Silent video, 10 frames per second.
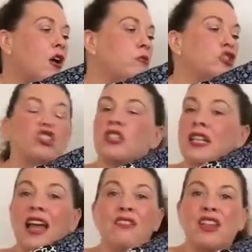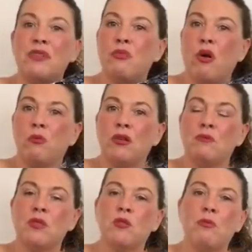you shouldn't have any
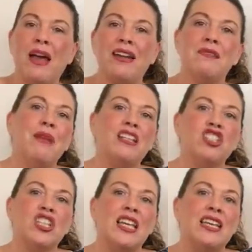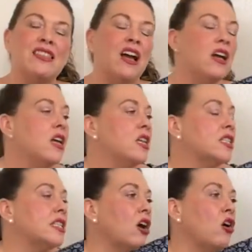problems with pattern matching either.
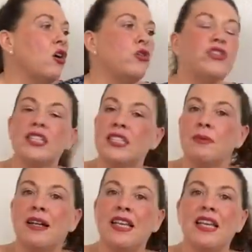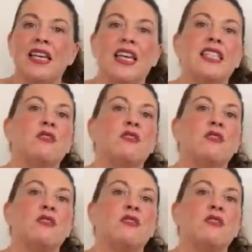So this one here is